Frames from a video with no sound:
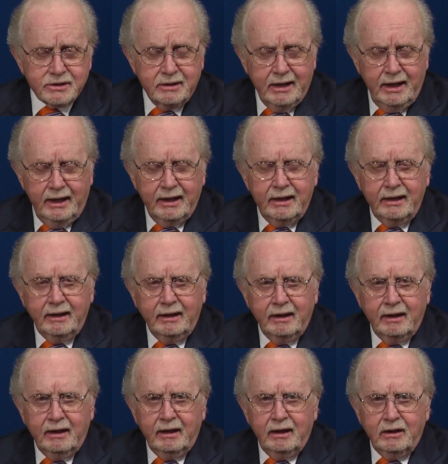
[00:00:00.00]
today,
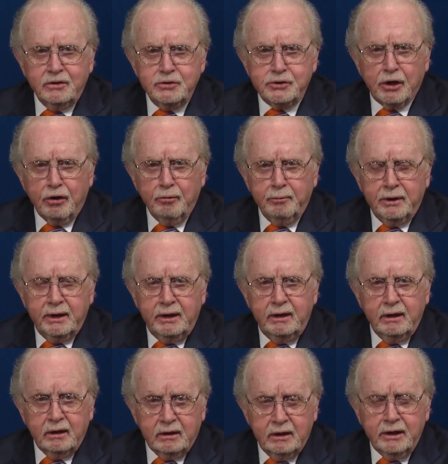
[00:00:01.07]

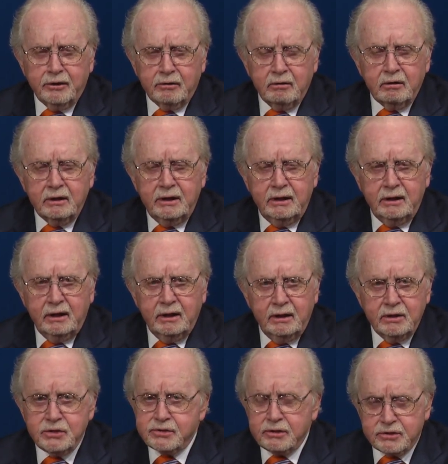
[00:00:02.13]
Germany literally
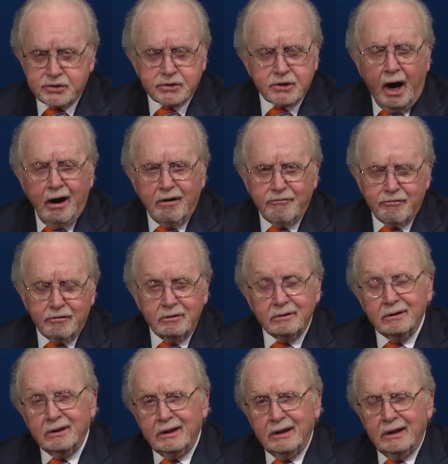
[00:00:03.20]
is the
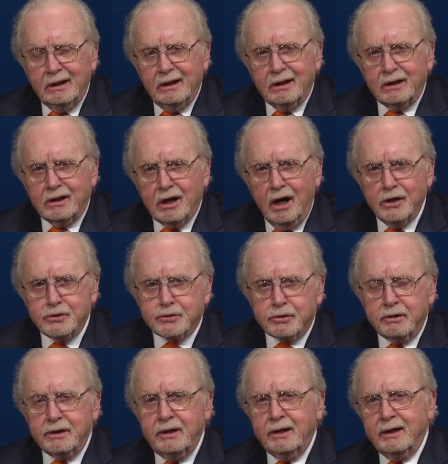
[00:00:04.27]
sovereign
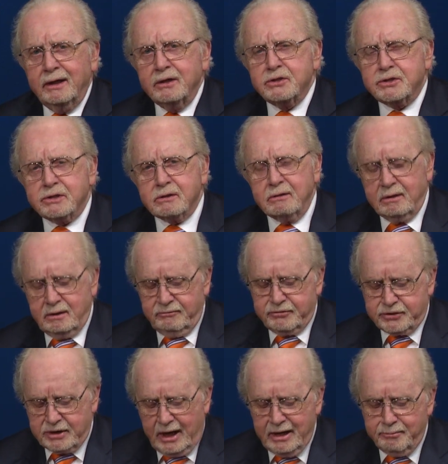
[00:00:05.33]
country of
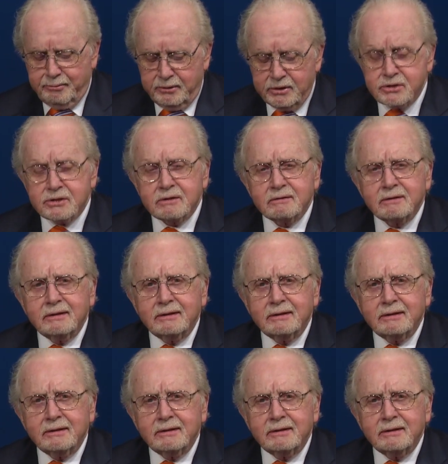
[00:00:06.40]
Cyprus.